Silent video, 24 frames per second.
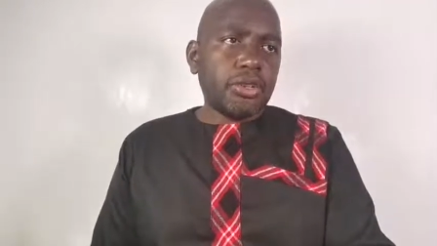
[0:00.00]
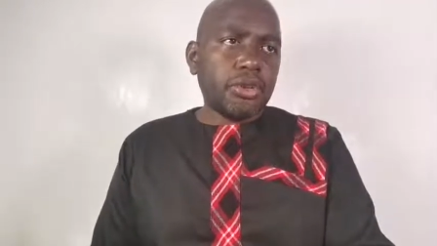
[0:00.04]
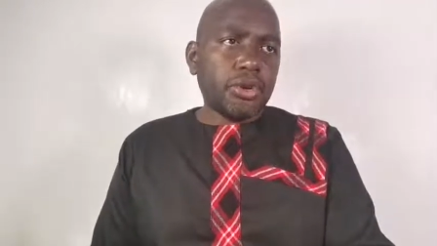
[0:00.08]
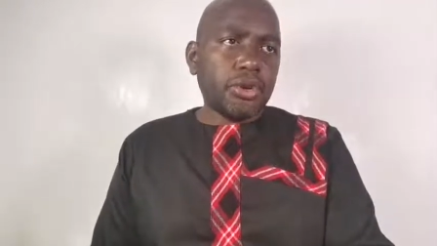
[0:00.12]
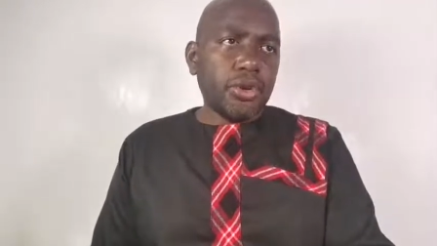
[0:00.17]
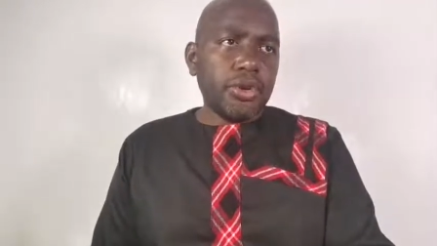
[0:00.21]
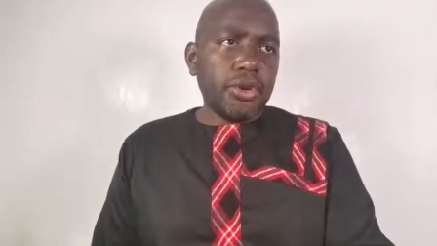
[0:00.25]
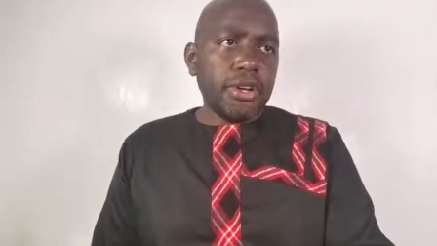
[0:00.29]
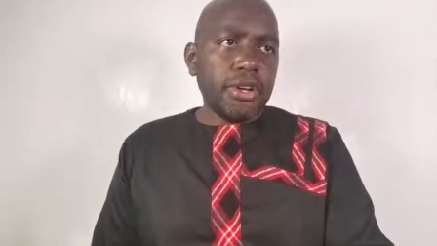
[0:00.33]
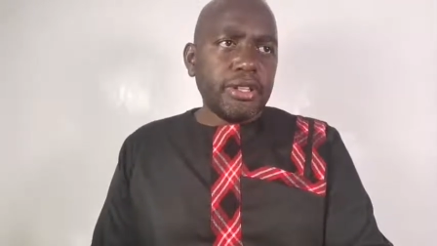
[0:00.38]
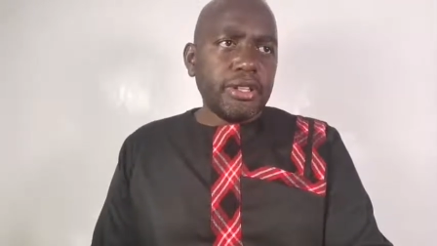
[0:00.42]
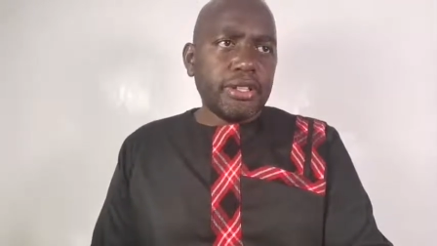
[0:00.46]

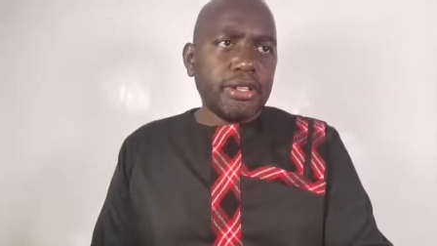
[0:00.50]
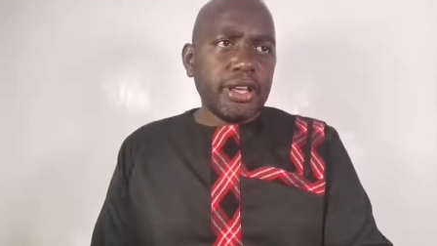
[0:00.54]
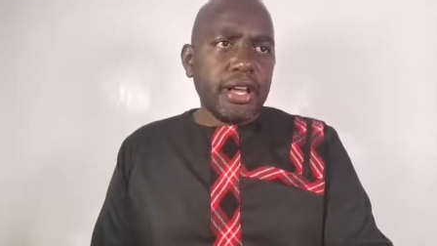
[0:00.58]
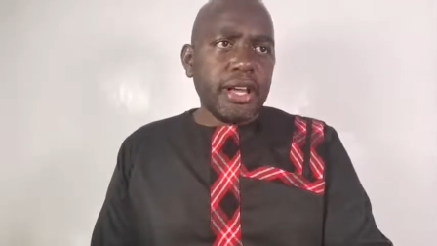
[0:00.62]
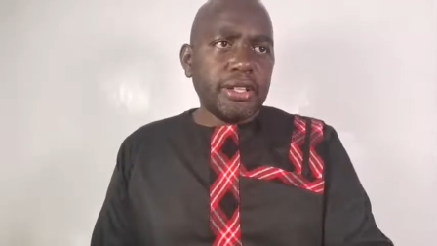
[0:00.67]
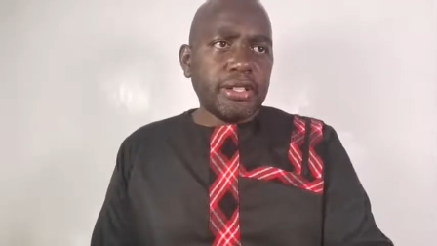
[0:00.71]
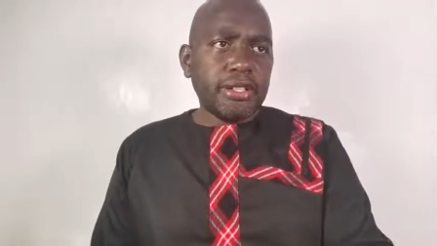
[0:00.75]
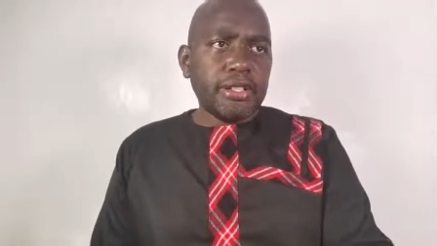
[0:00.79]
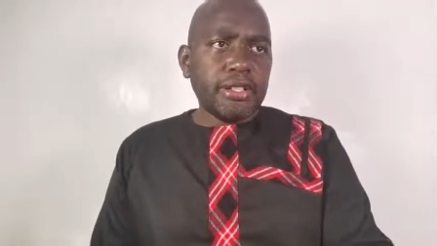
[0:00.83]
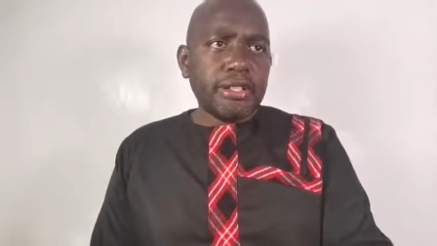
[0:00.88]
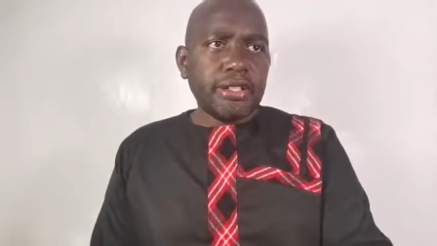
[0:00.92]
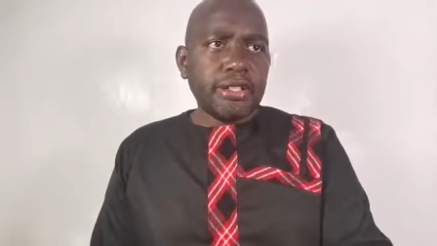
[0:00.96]

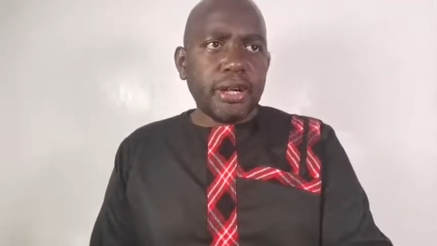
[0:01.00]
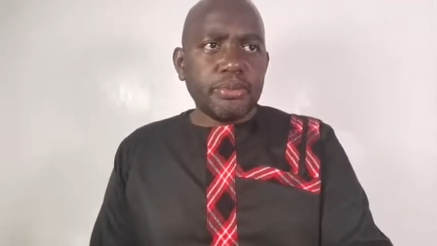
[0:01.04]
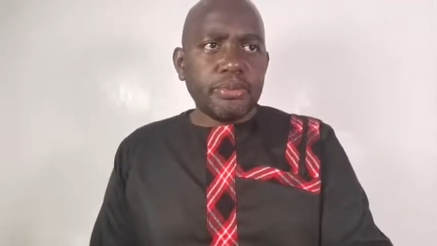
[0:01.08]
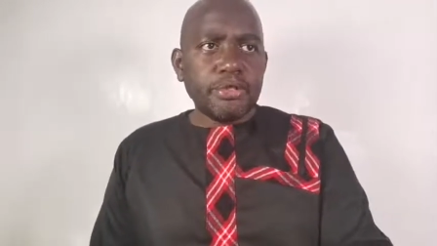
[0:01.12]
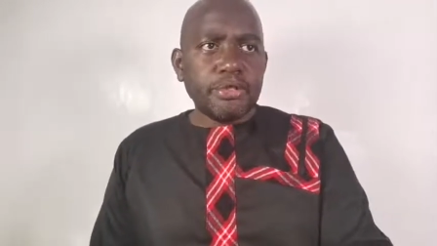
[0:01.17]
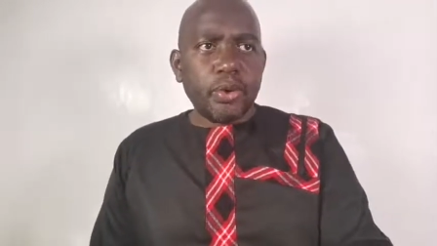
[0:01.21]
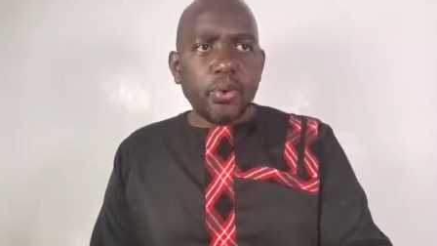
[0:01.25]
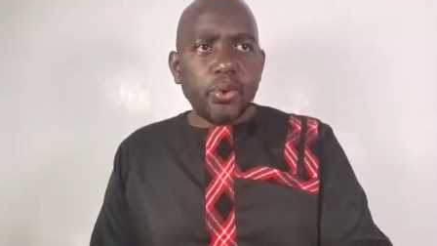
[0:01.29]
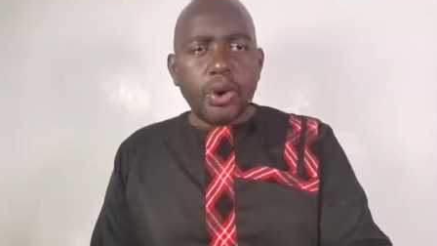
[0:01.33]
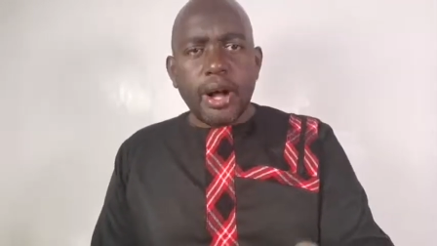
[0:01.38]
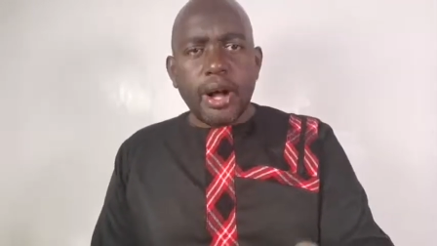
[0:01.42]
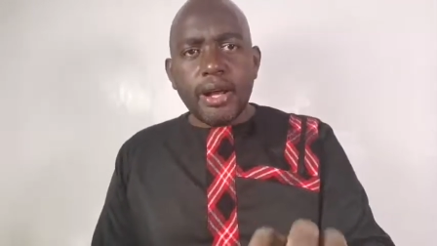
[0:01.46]
Corinthians
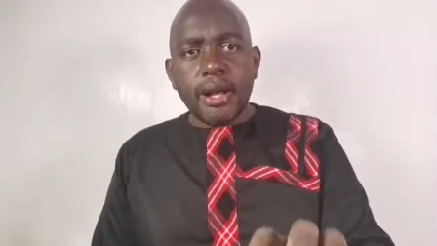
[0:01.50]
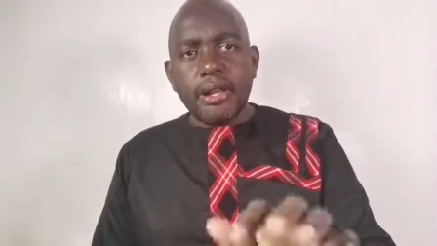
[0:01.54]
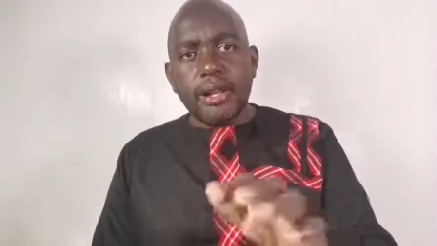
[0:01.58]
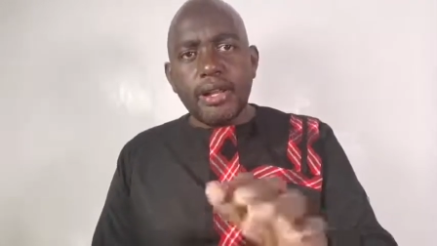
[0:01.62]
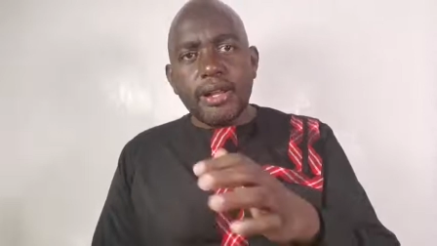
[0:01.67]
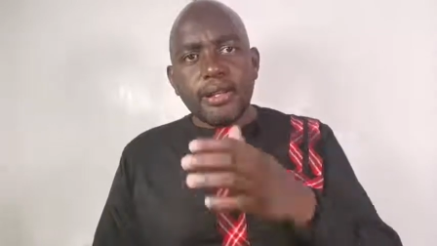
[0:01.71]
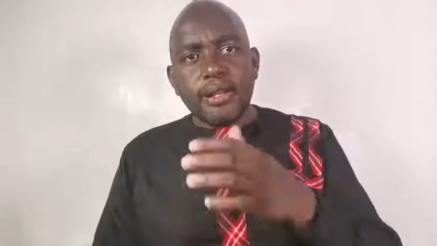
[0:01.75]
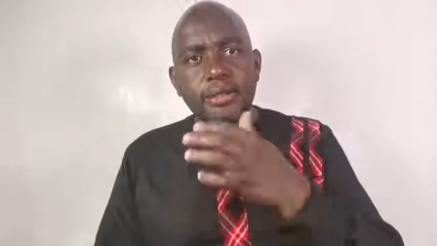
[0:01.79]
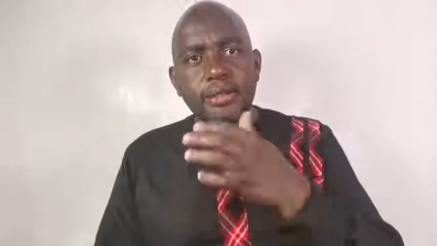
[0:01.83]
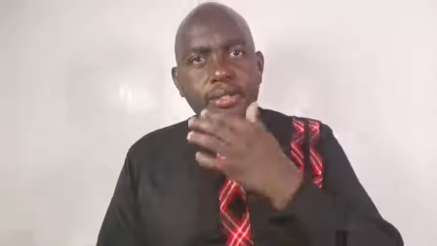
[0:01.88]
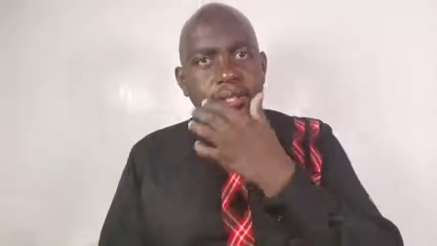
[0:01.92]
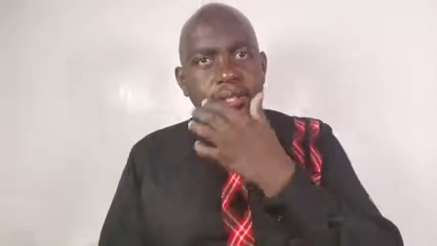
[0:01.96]
chapter 1,
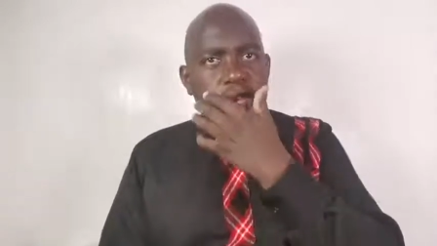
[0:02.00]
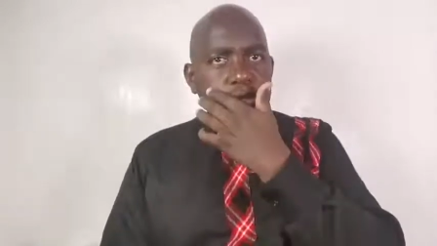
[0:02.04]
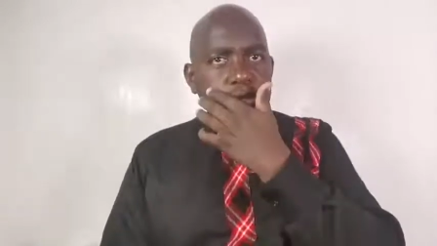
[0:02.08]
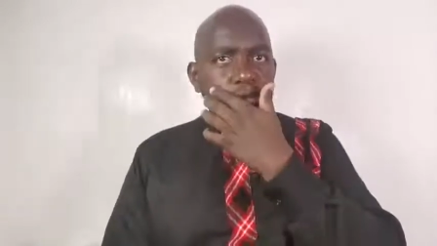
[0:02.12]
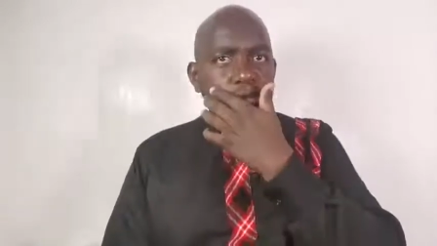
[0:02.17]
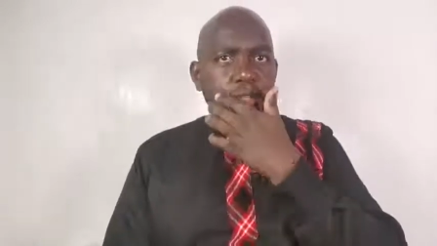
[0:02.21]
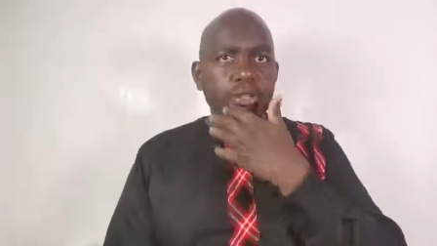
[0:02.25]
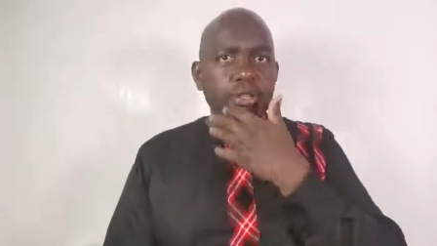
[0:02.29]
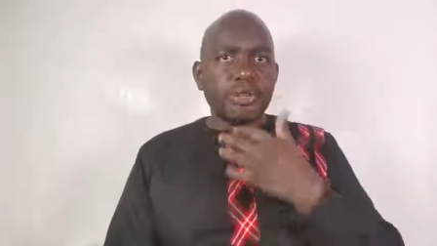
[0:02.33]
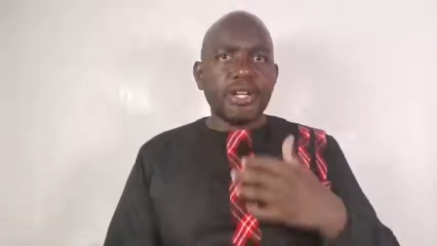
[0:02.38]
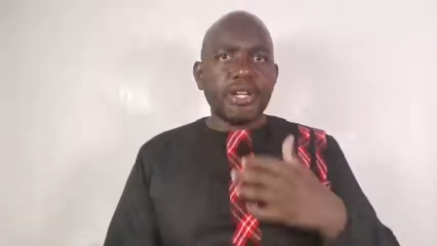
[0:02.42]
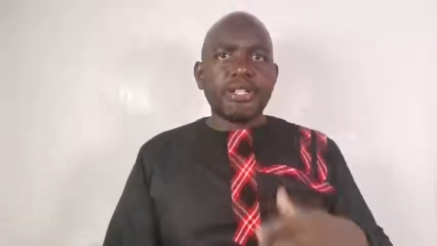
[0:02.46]
and starts
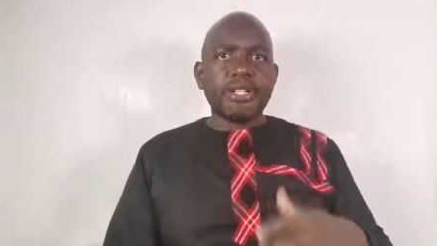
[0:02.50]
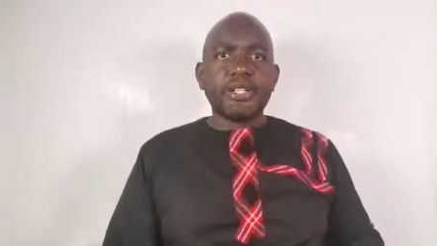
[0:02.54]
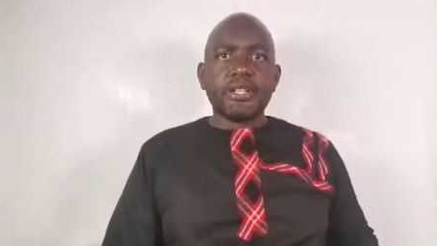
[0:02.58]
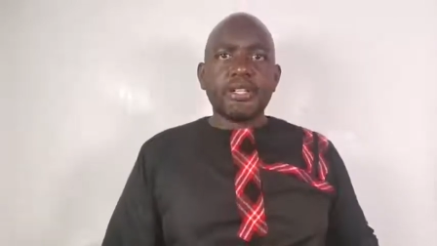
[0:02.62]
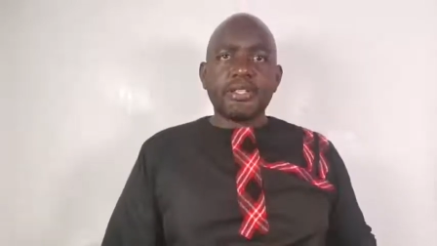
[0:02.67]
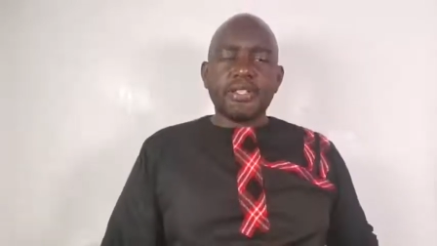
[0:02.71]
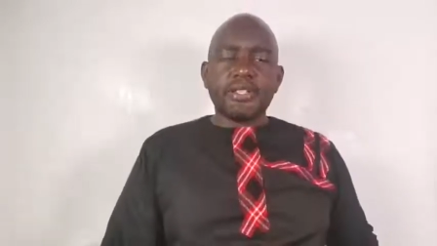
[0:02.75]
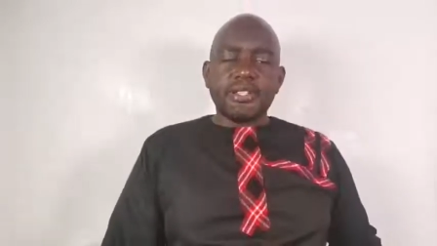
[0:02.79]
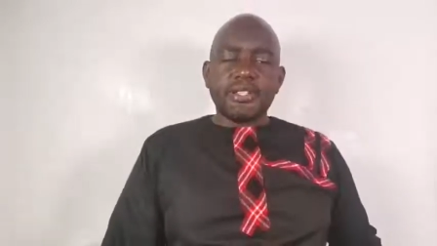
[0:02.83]
with greeting.